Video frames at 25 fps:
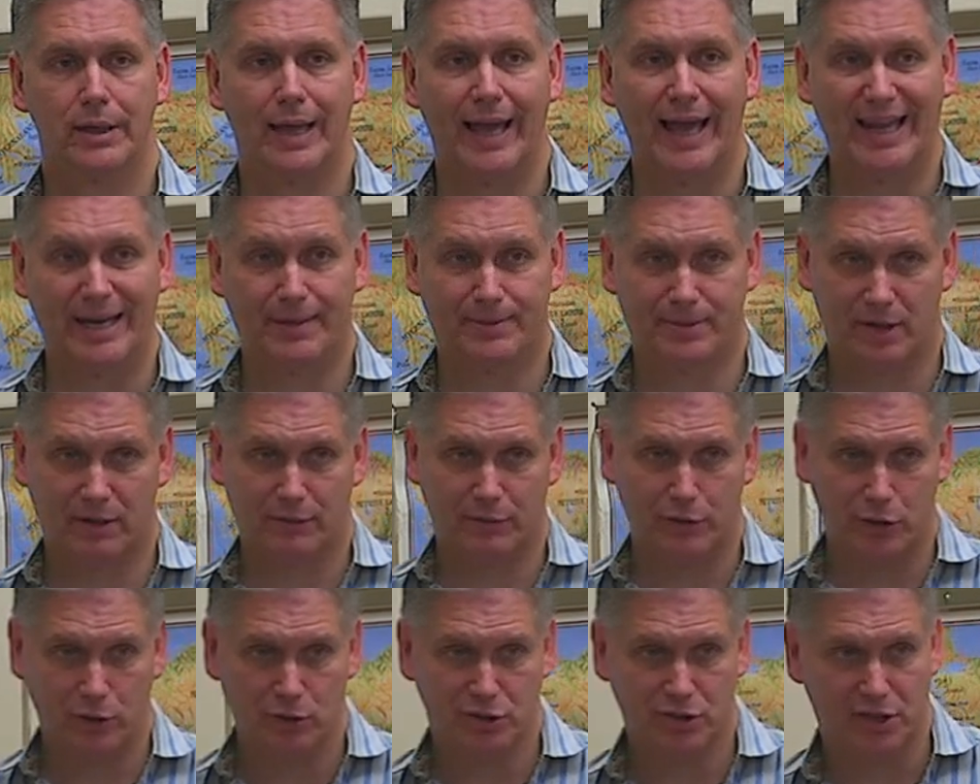80%
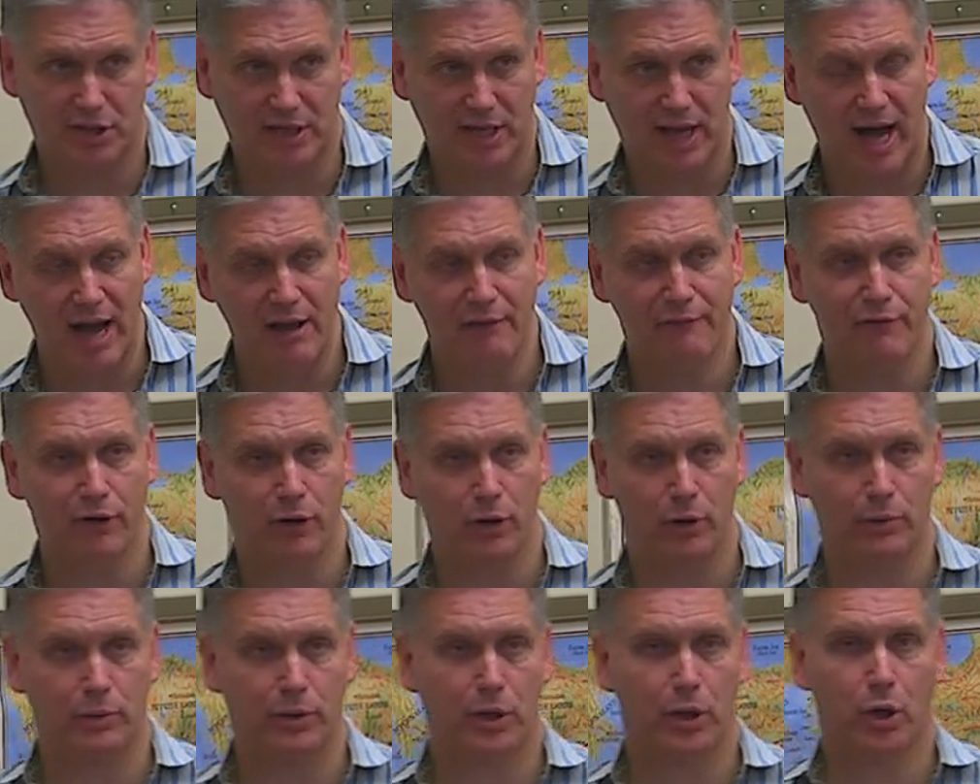of the use of the
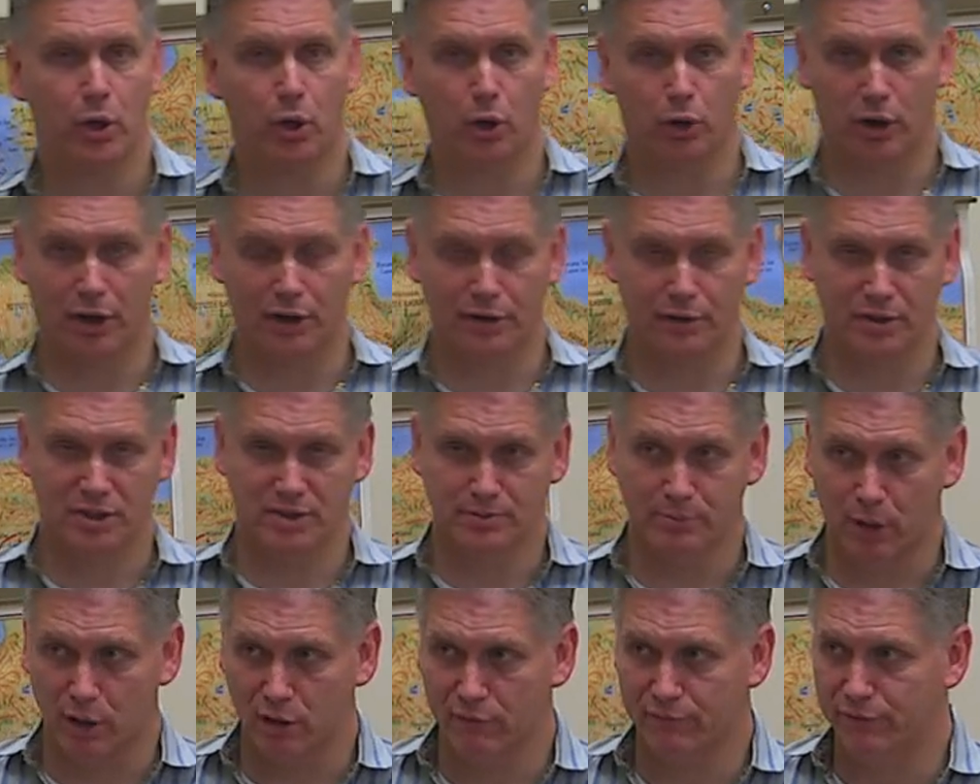iPhone or other
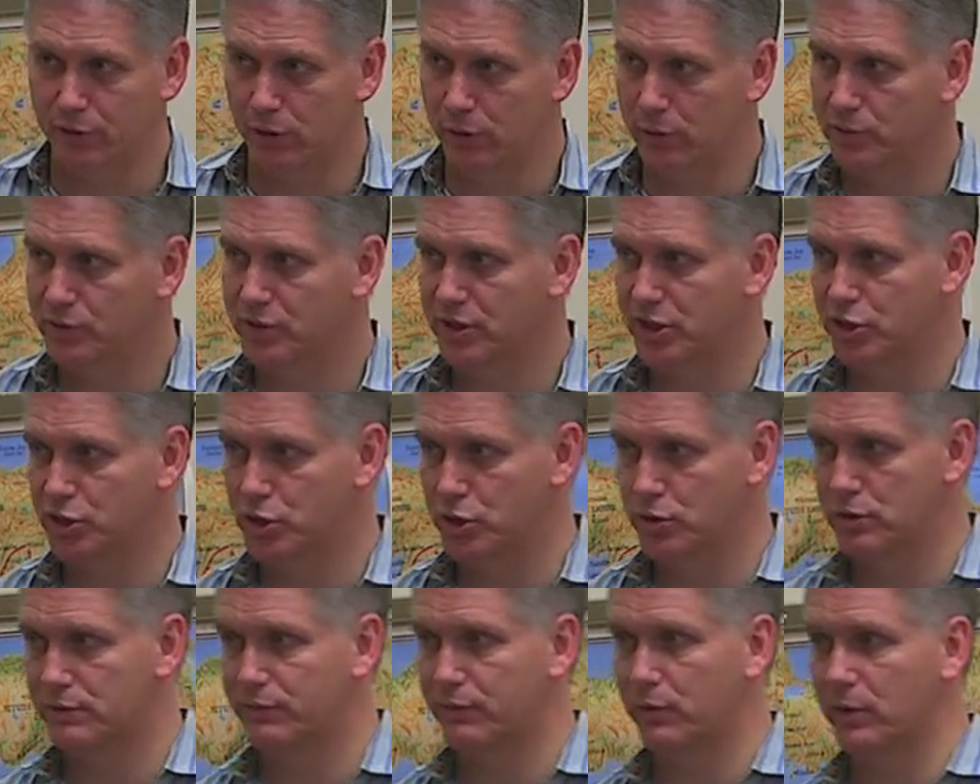smartphones is
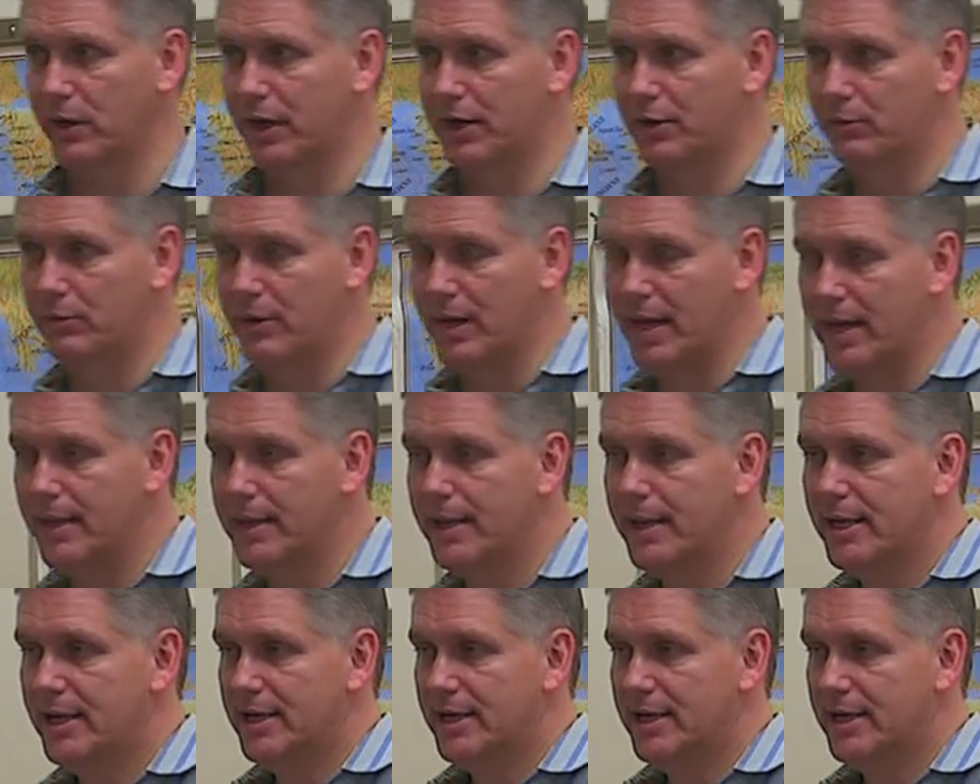used for internet,